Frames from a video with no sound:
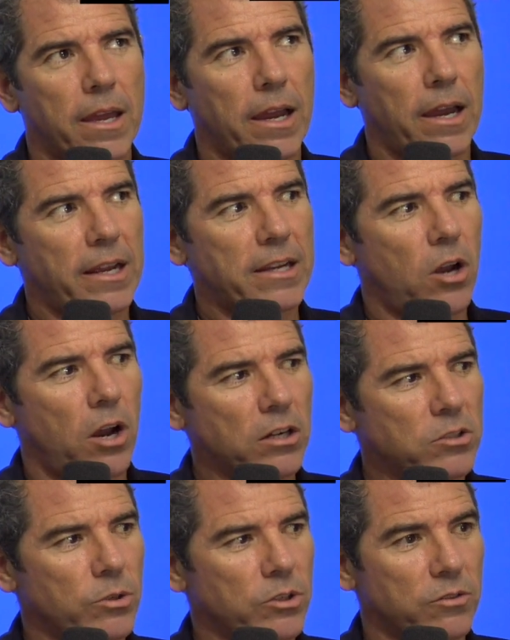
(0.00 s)
And I talked
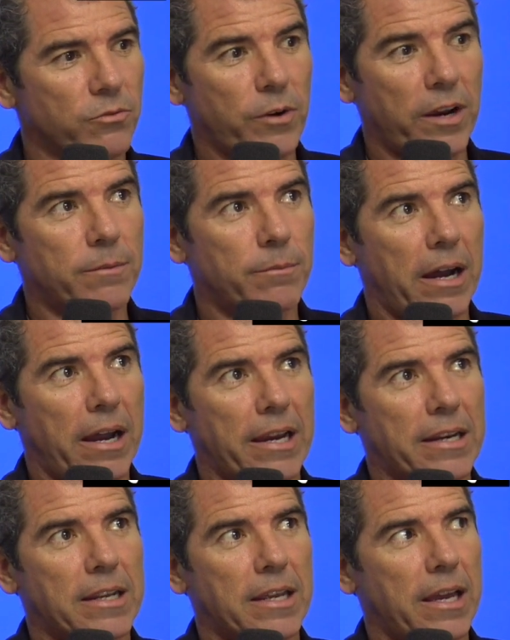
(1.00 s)
to a good friend of
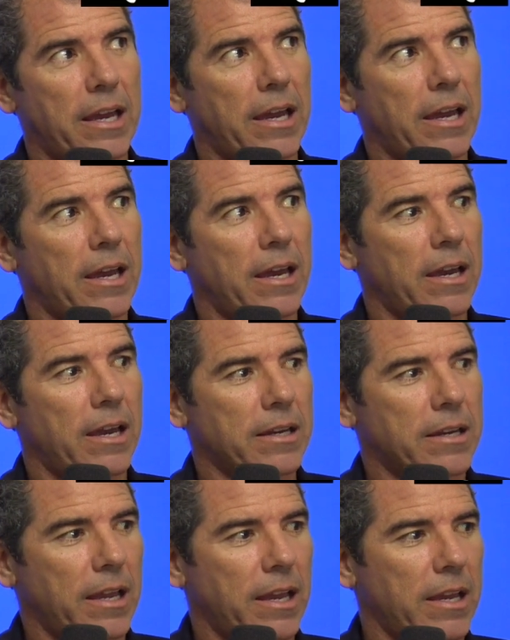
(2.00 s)
mine
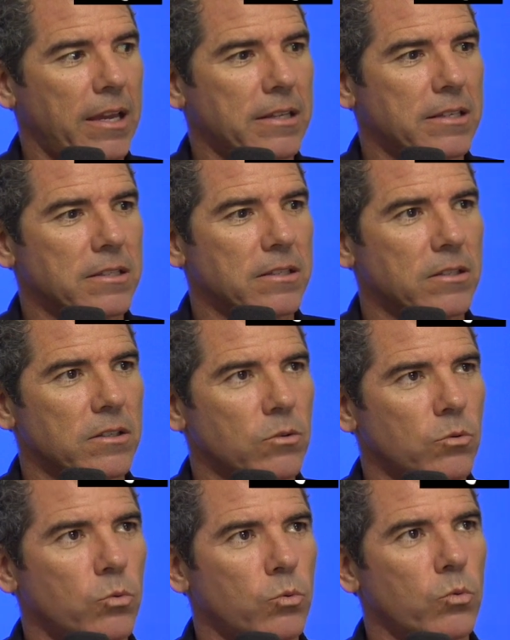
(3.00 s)
and
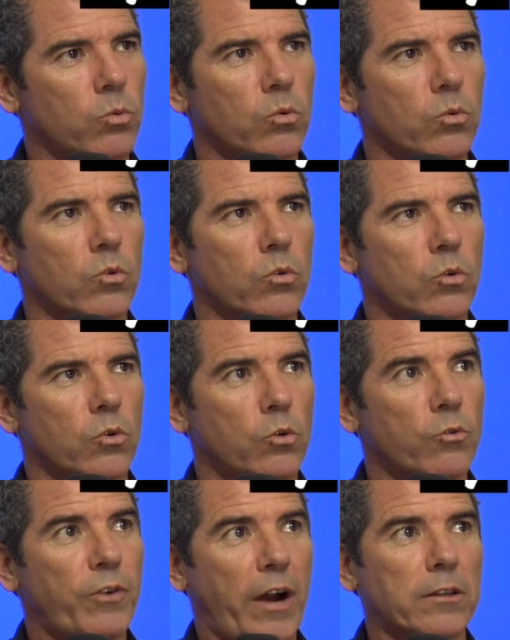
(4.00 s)

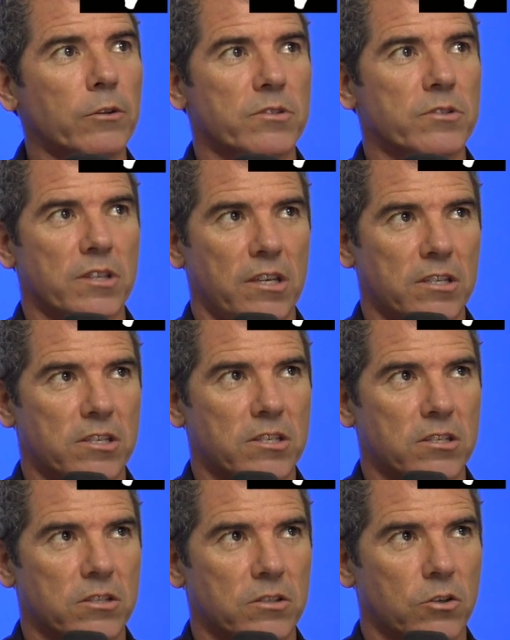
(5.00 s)
who follows
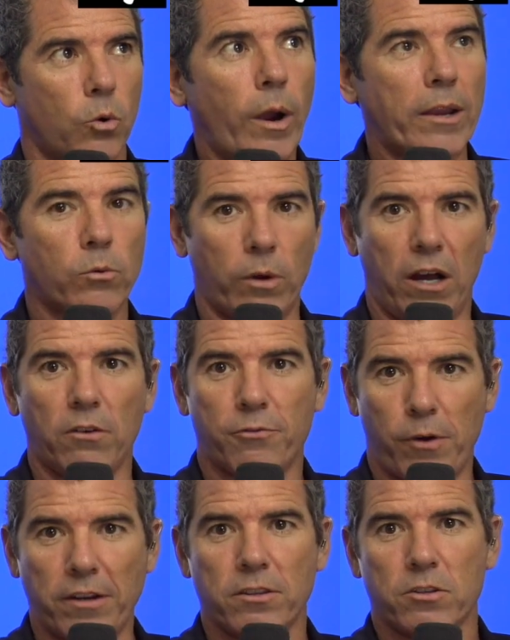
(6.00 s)
this quite well,
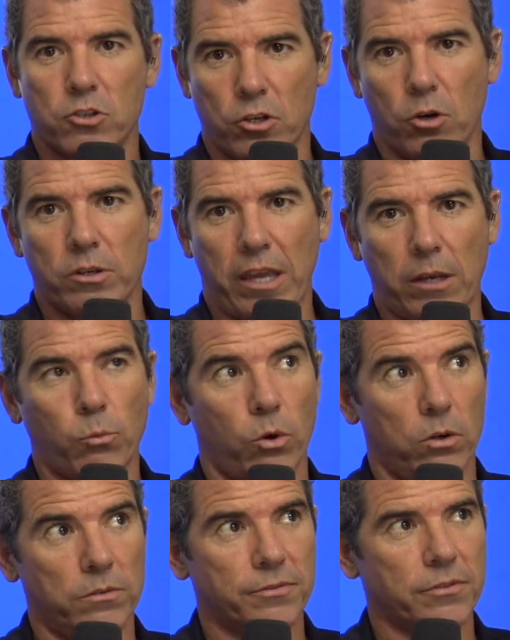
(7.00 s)
friend of the show, Ken
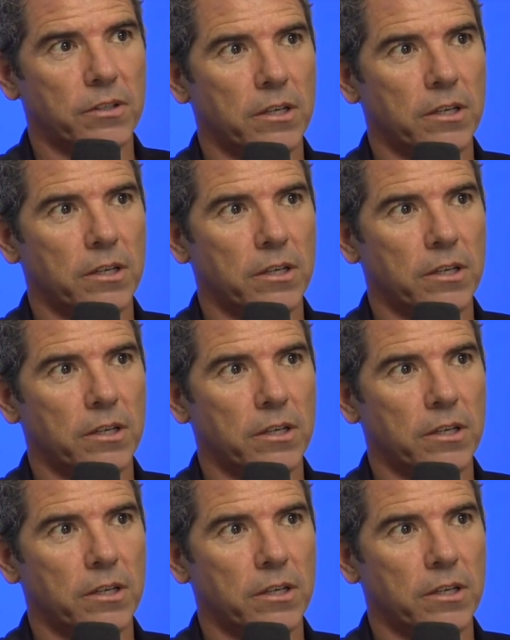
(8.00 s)
Wolf.